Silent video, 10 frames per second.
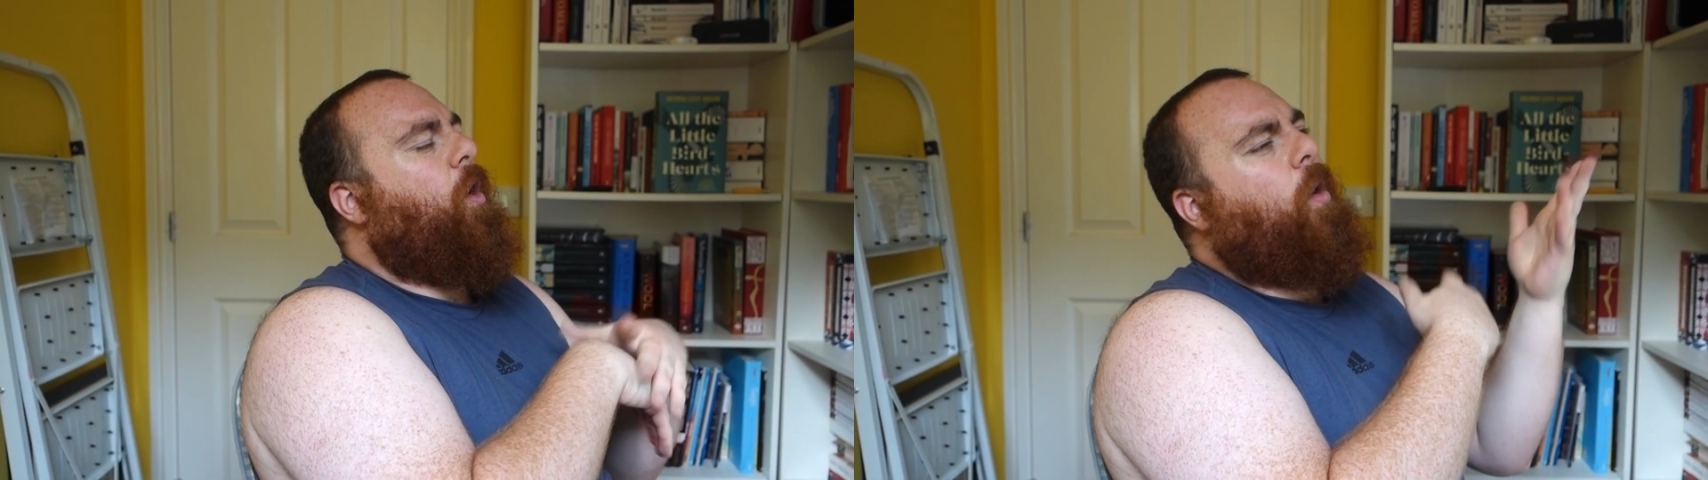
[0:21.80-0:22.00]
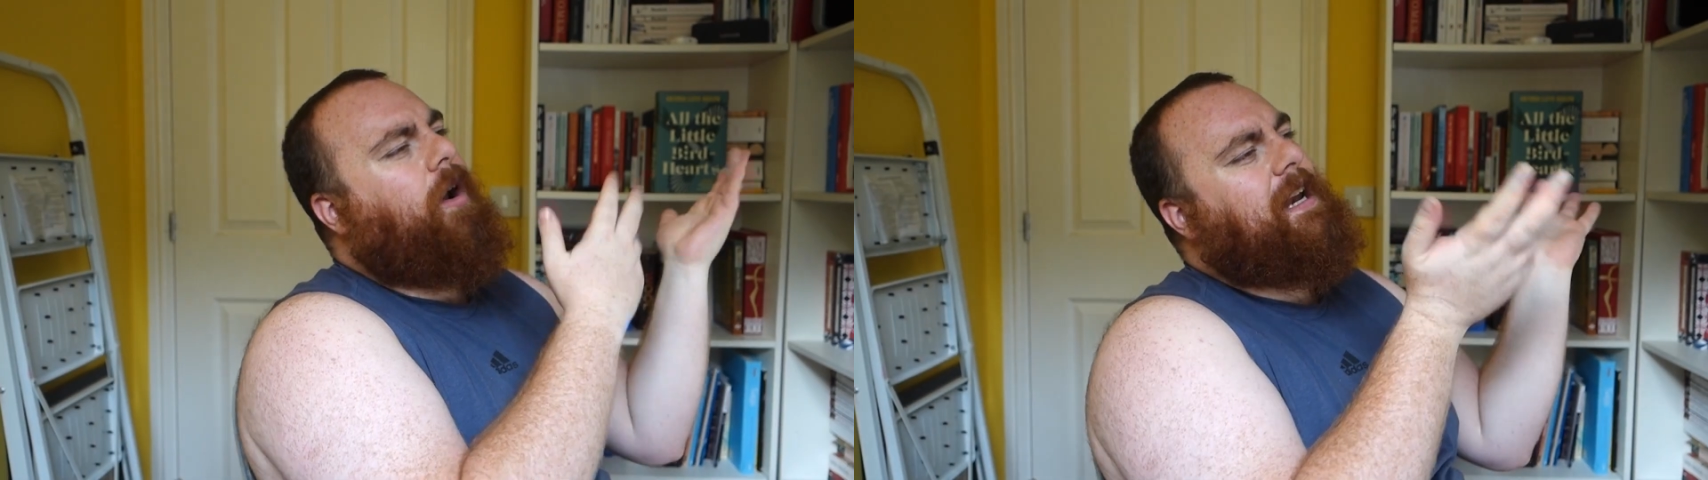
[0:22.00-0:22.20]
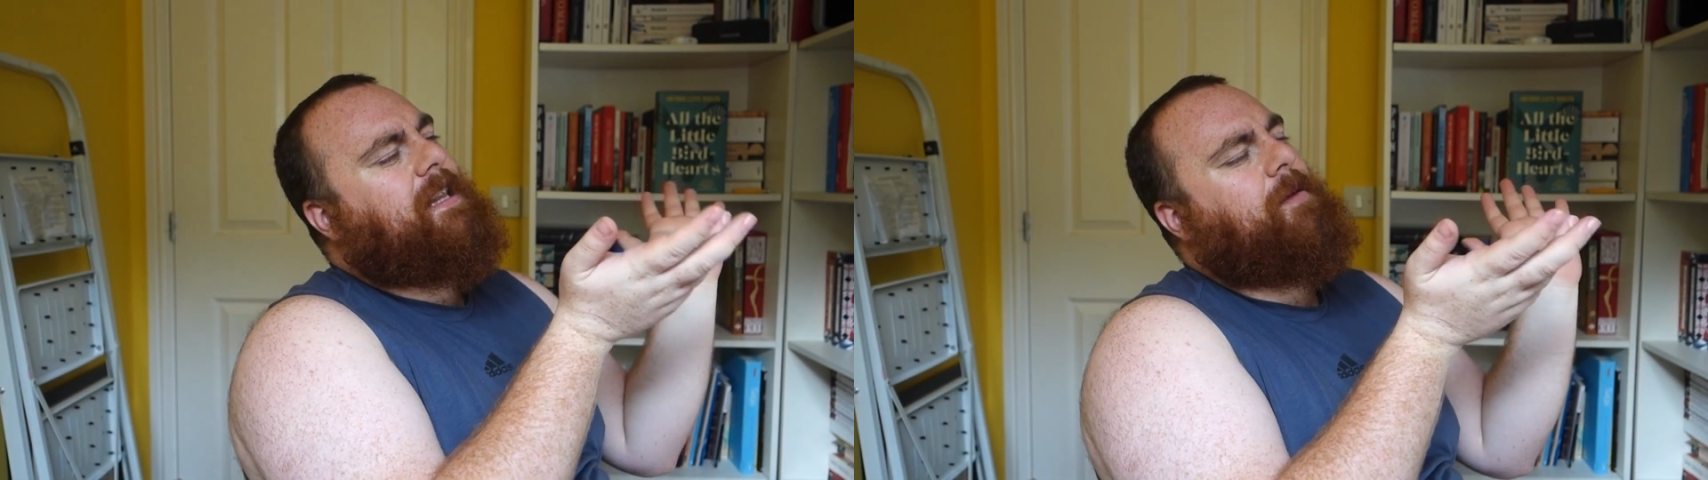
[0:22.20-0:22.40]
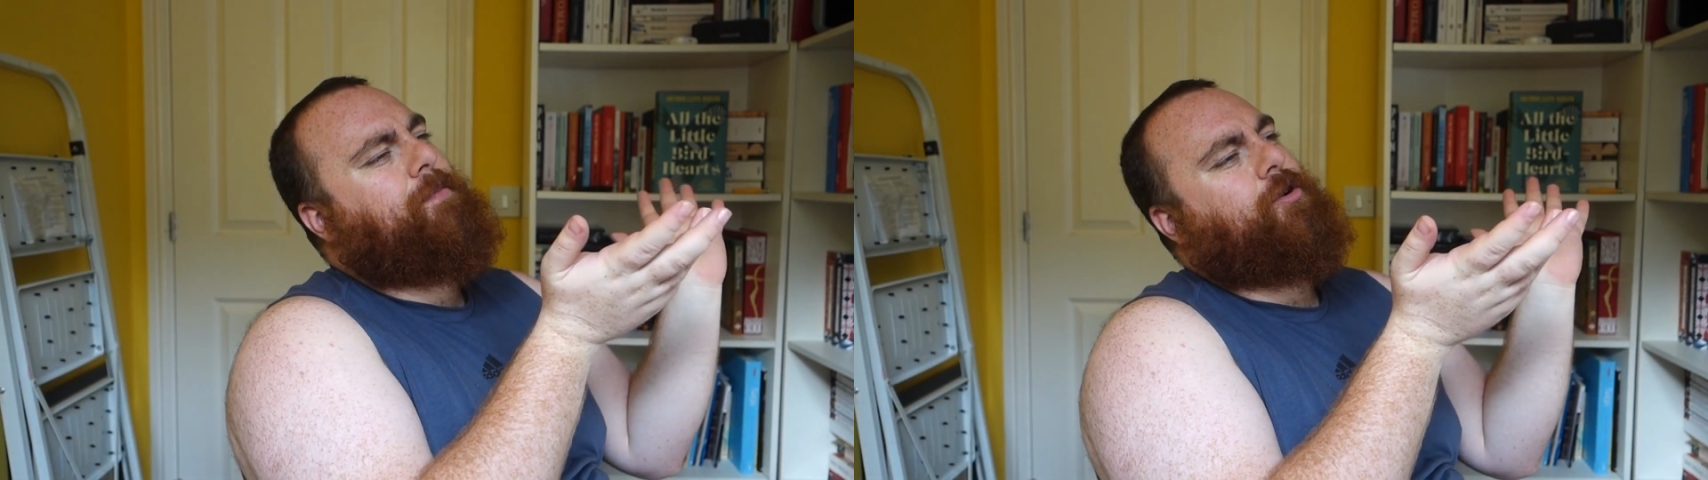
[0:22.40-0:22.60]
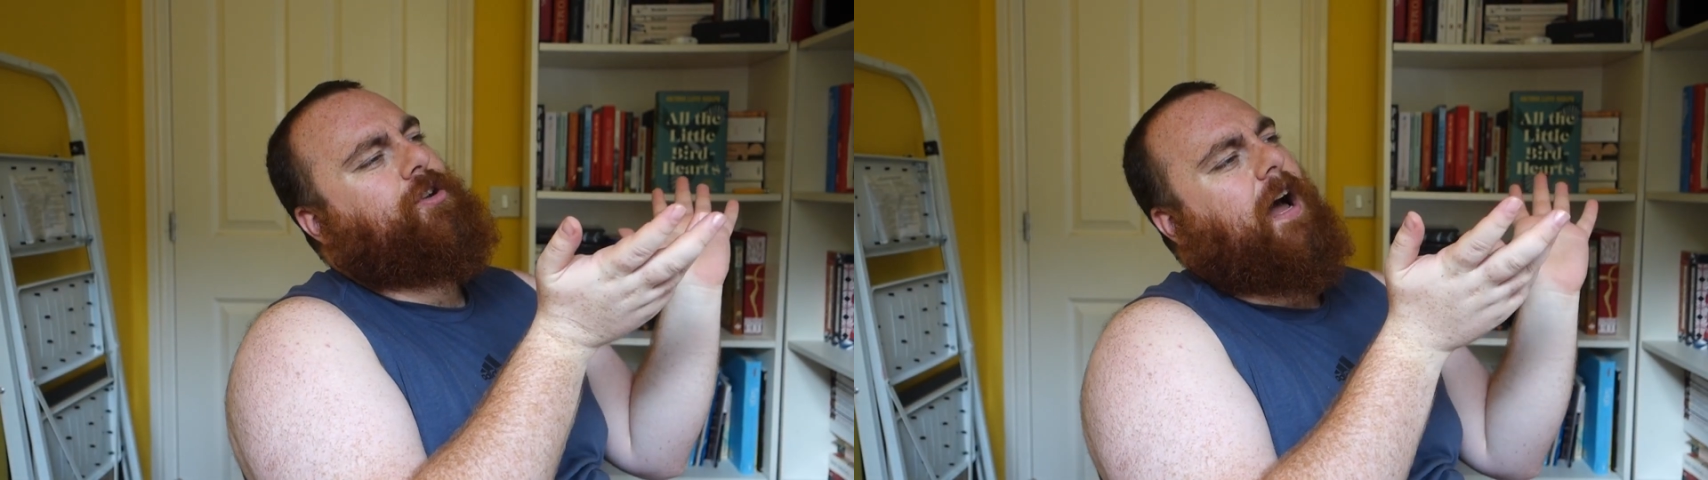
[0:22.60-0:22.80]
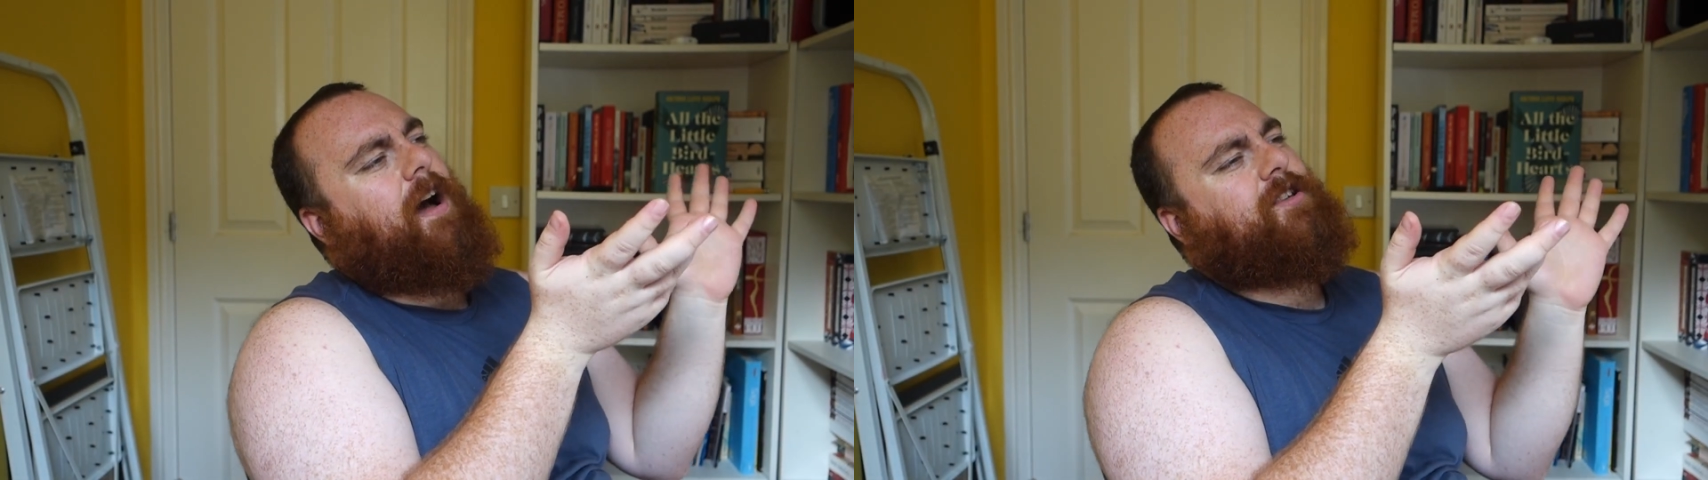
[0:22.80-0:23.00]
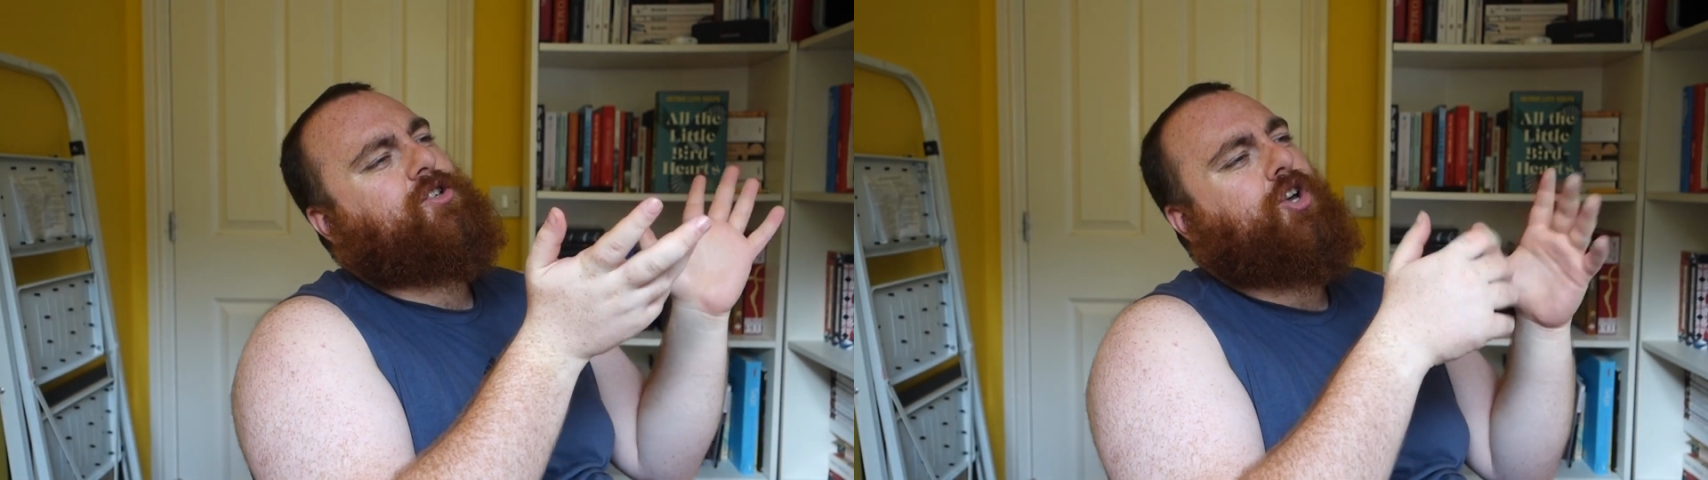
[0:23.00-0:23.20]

All Little Bird Hearts,